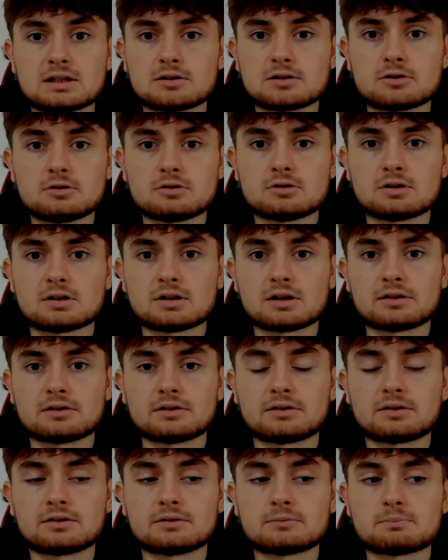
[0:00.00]
good,
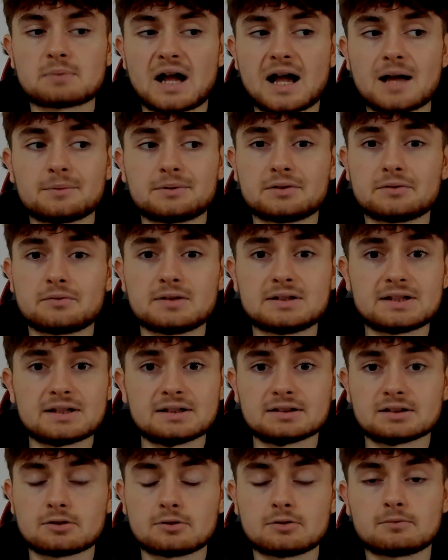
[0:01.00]
and perhaps if he
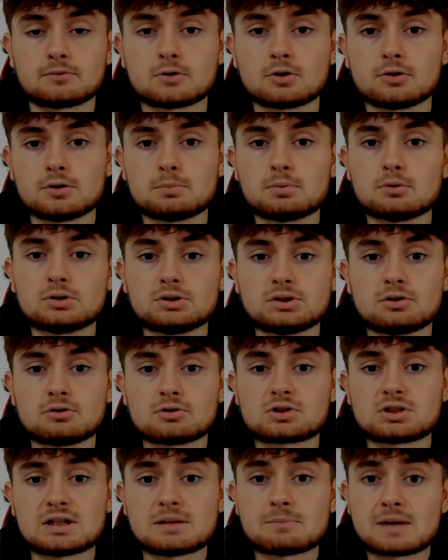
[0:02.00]
didn't have got the point
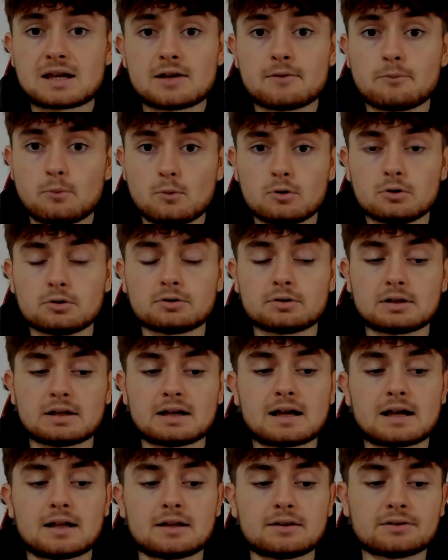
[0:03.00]
deduction, he may have won.
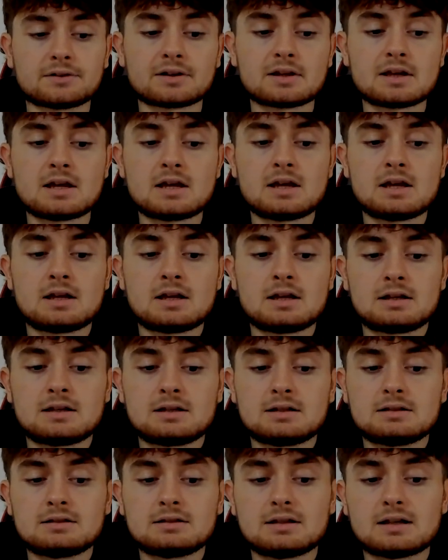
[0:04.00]
And
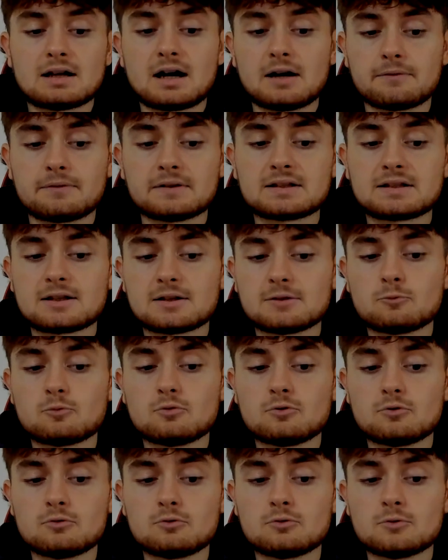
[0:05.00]
I think it
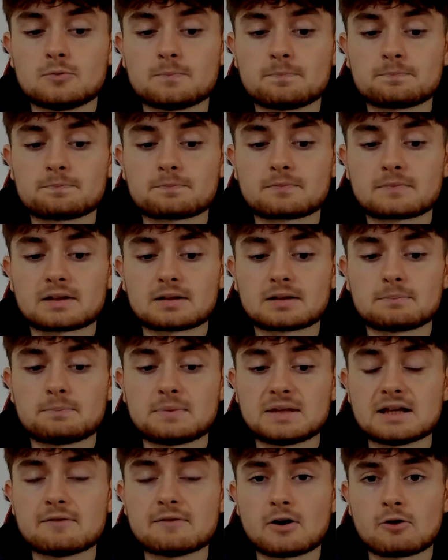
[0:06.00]
will
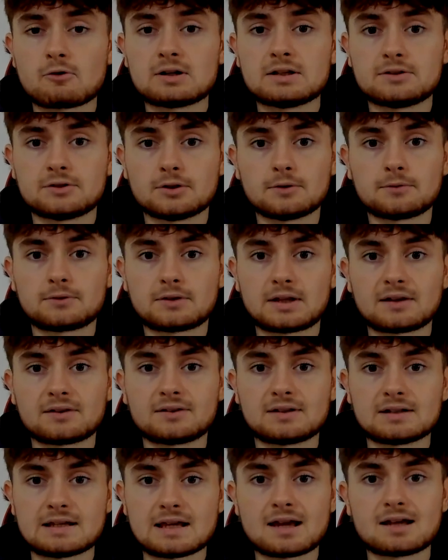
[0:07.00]
be a very tough
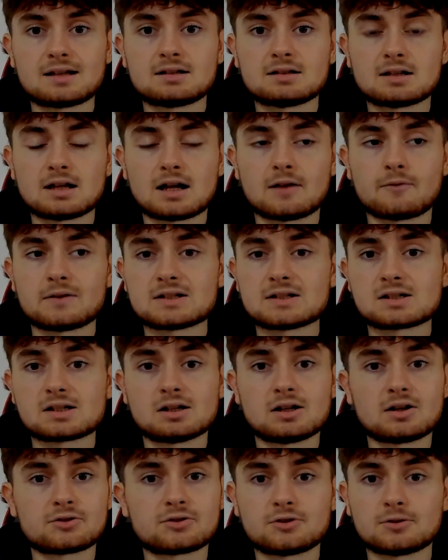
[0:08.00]
test again. I think
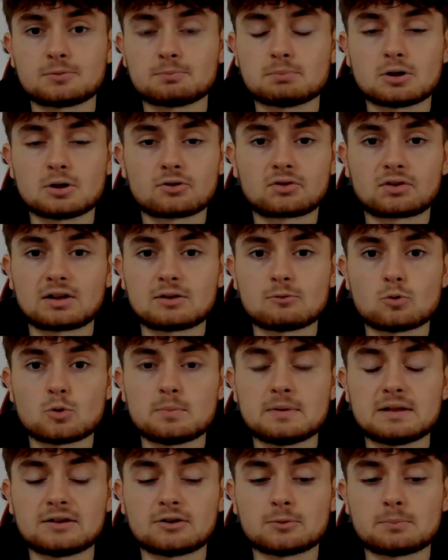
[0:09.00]
Clark's just boxing will
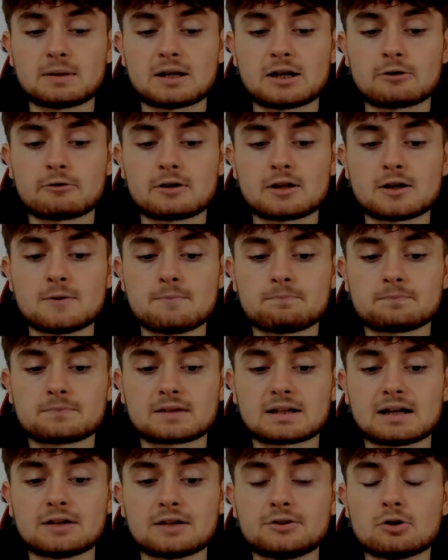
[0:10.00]
be superior.
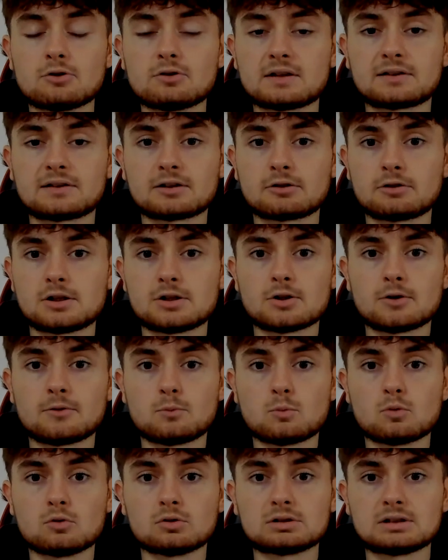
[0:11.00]
I don't necessarily know
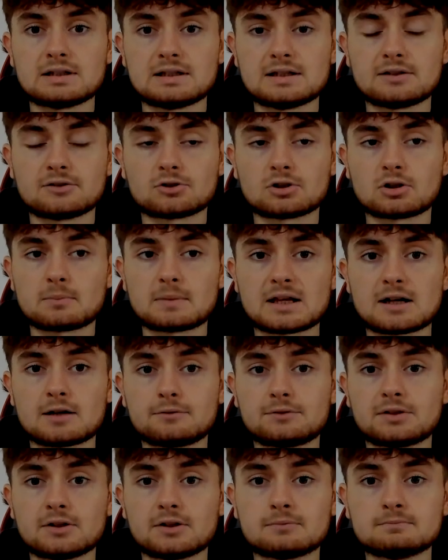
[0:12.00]
if Wardley is going to be
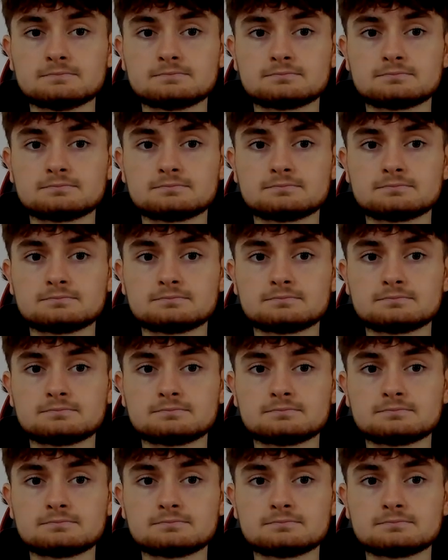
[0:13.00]
able to